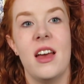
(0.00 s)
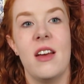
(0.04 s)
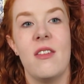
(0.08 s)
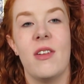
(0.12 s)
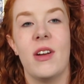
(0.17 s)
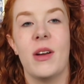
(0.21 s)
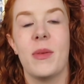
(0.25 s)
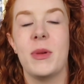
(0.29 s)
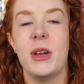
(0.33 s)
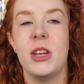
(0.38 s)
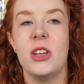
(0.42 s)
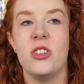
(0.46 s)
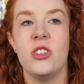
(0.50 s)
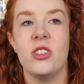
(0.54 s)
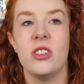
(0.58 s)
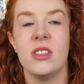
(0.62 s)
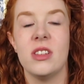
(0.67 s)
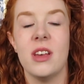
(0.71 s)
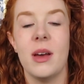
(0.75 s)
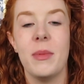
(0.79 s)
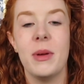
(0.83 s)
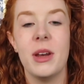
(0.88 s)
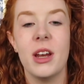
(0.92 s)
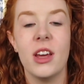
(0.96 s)
recommendations.
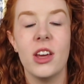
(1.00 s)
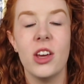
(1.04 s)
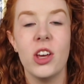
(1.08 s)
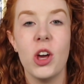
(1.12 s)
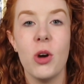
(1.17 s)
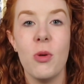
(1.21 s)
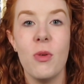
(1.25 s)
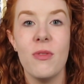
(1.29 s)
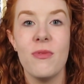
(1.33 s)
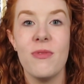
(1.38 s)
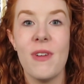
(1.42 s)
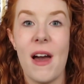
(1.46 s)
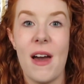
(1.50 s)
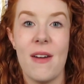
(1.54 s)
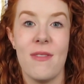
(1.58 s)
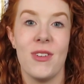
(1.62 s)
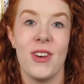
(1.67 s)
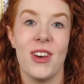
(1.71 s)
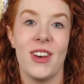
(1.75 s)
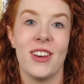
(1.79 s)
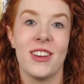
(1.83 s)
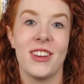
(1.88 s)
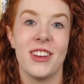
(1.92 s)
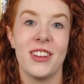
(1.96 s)
I mean, I could go on
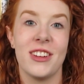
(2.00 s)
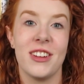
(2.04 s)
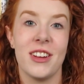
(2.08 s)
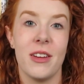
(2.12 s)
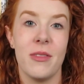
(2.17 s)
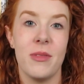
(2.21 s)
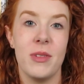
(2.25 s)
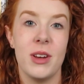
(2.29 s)
forever, couldn't I?